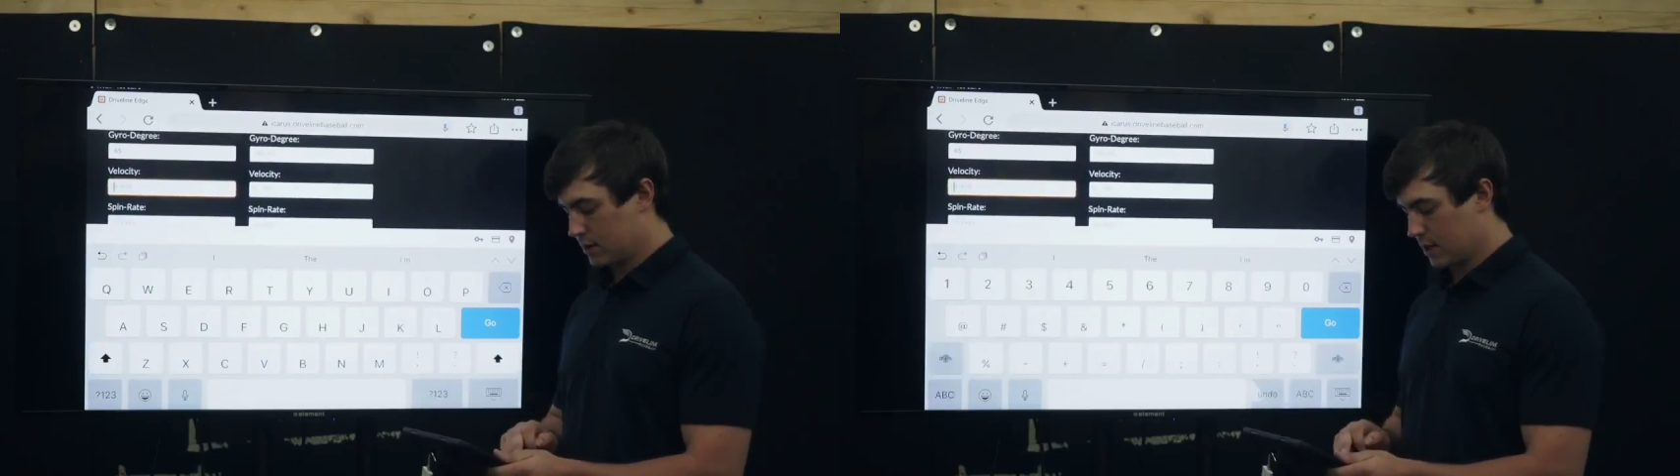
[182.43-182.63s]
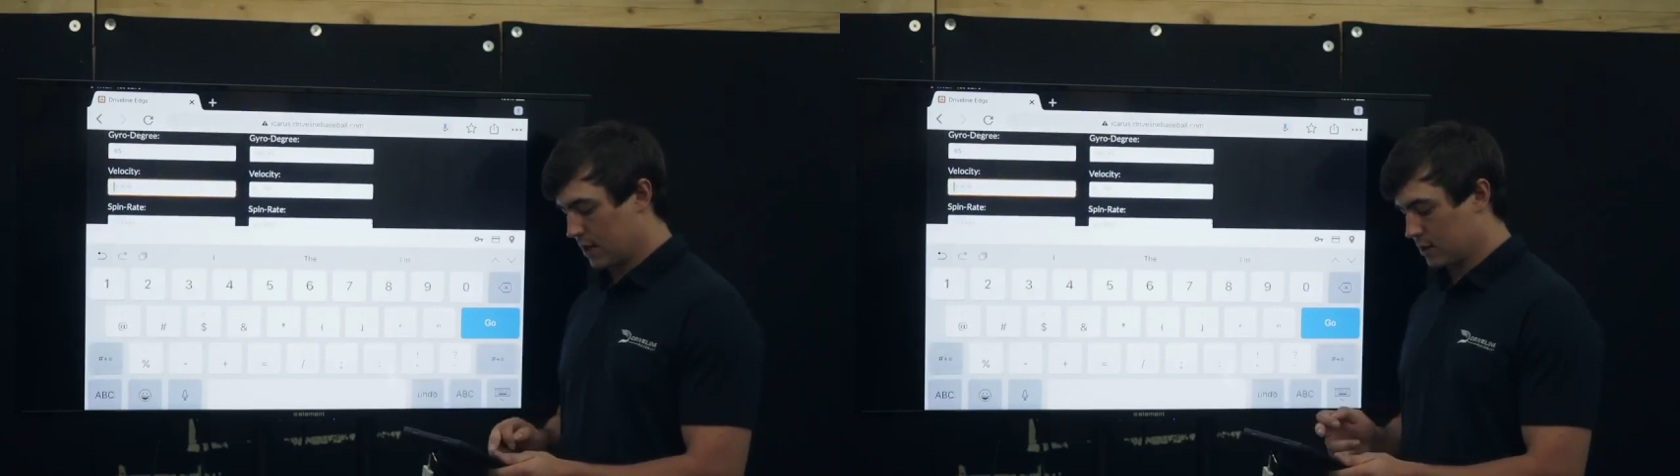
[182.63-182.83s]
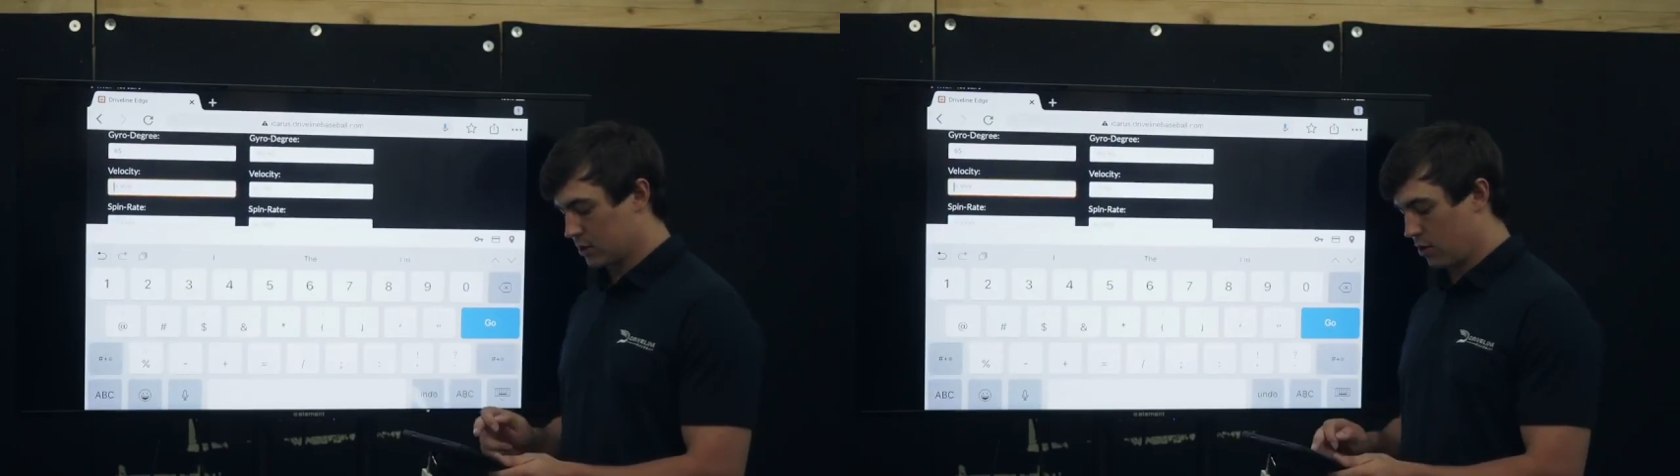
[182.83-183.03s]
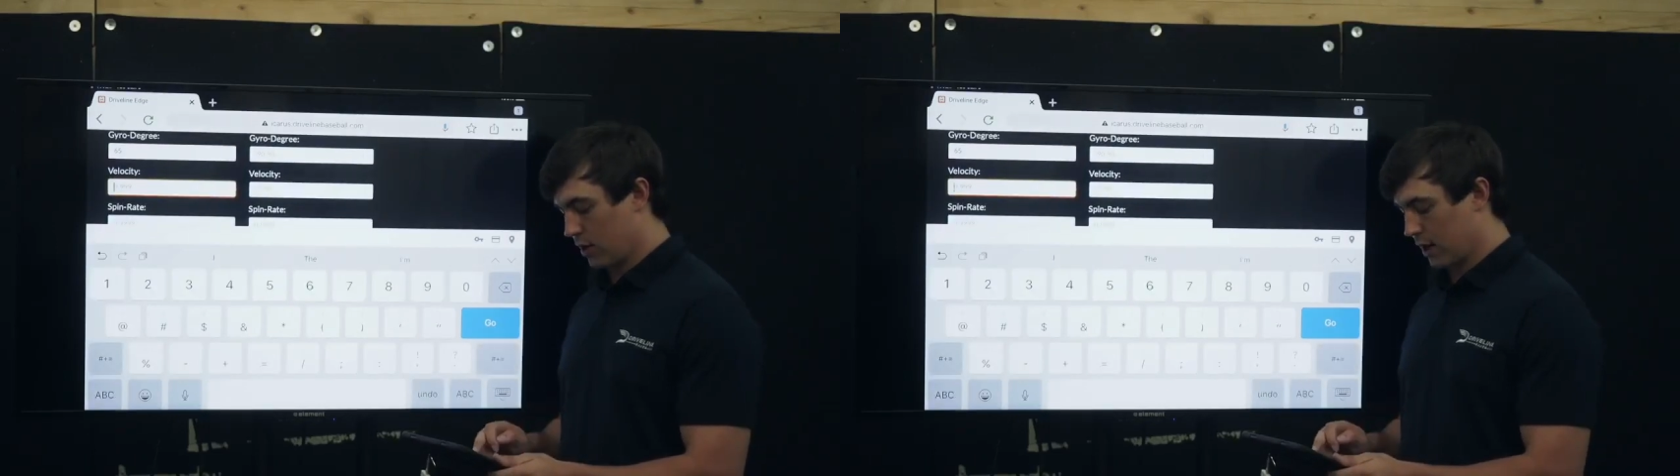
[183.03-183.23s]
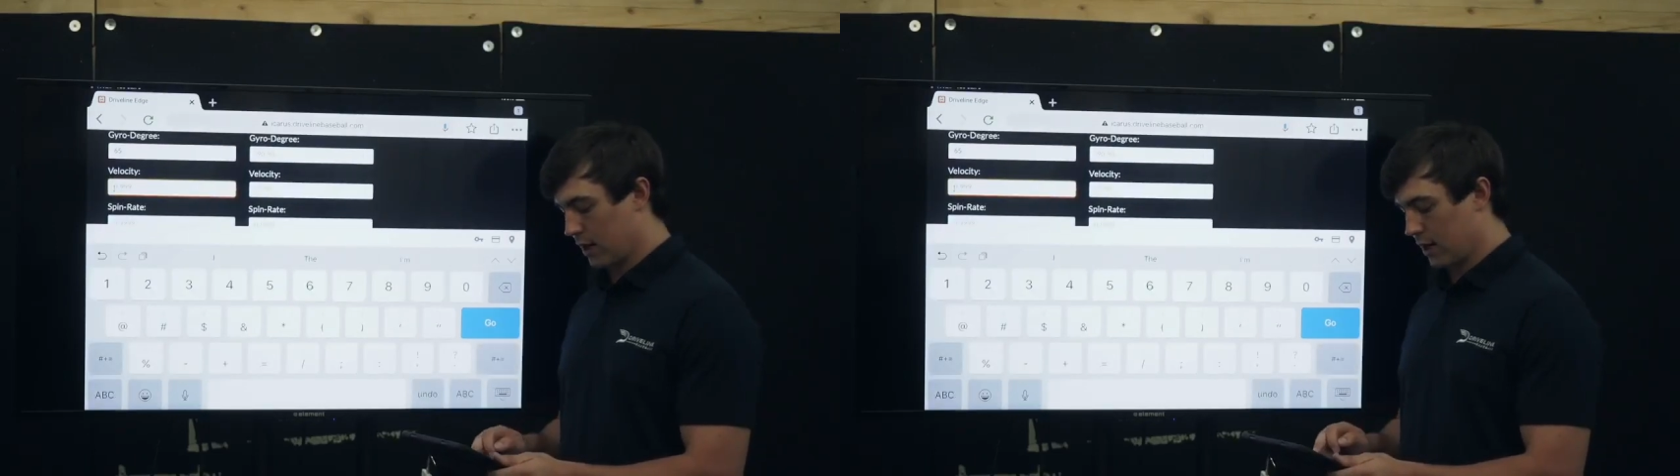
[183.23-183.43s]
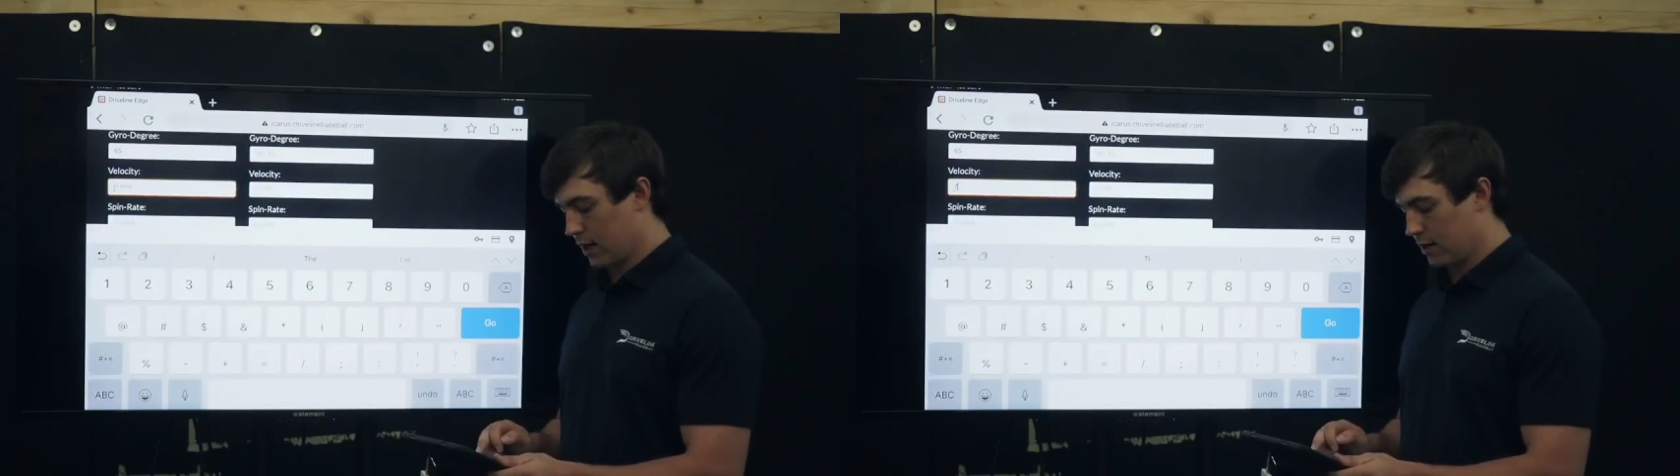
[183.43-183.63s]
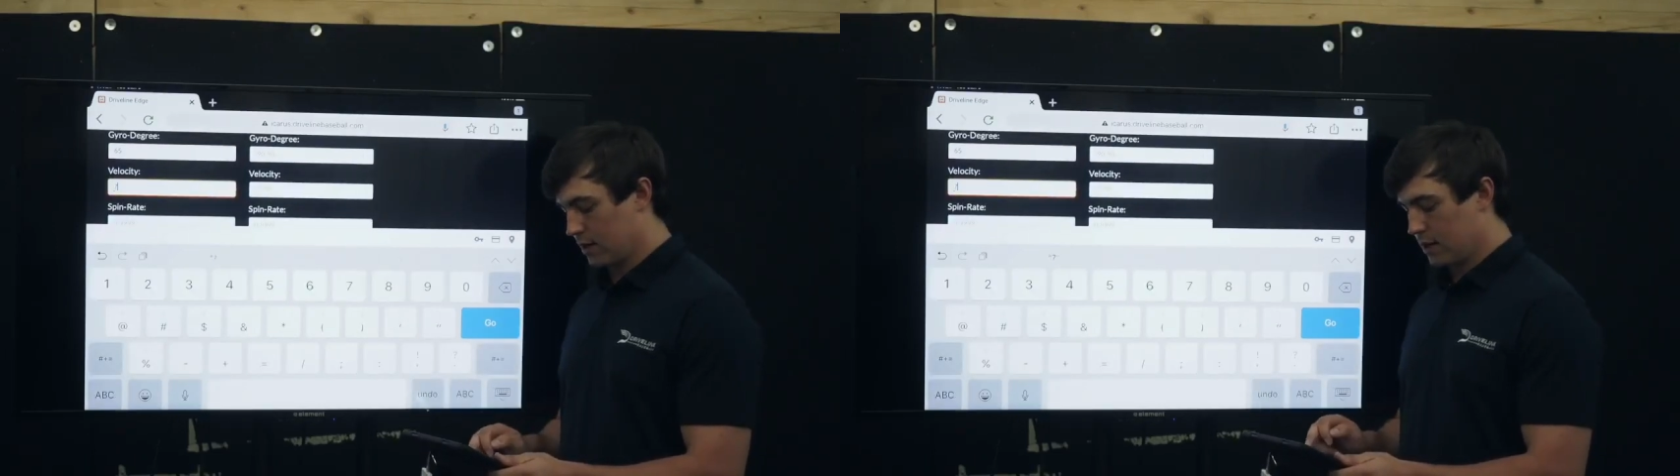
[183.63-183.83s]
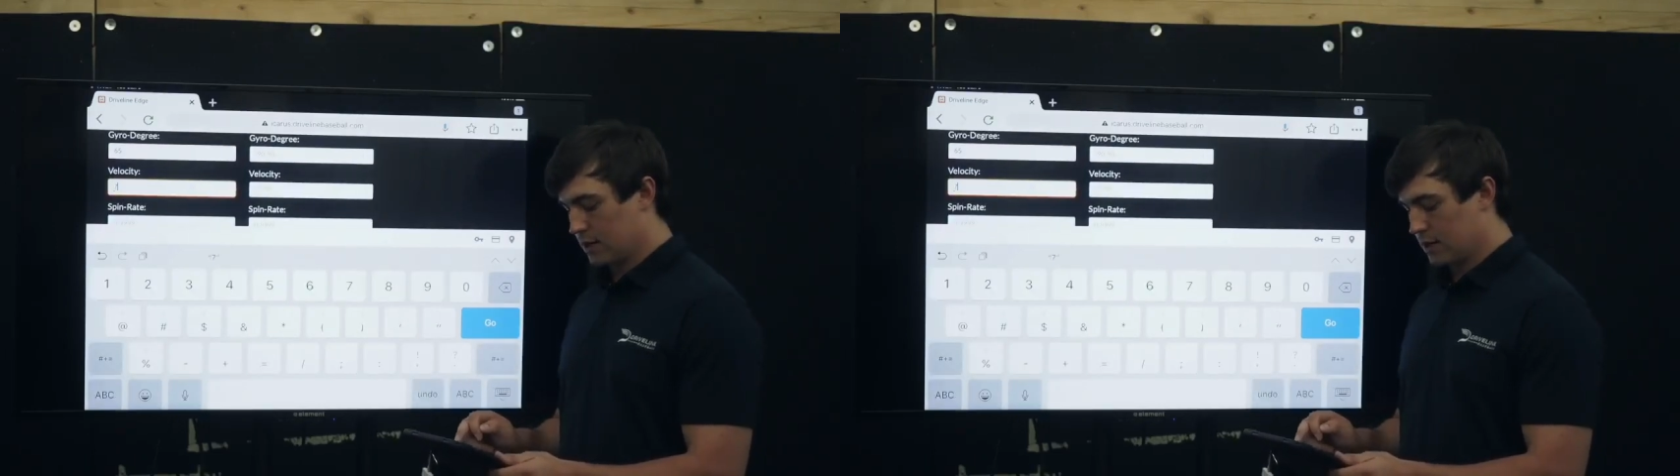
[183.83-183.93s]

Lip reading: Let's say he's throwing it at